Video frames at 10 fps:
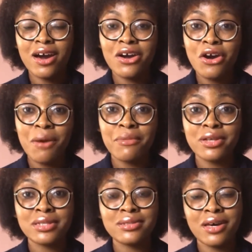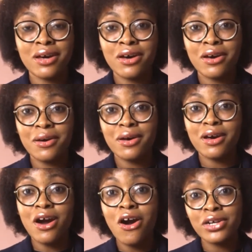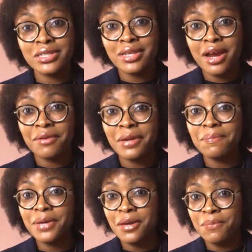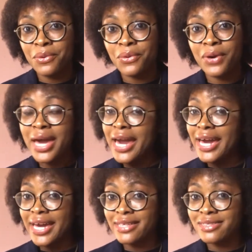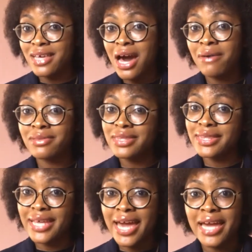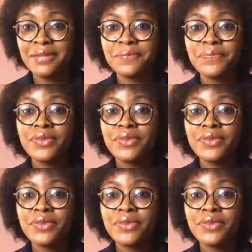common, ordinary people in town then.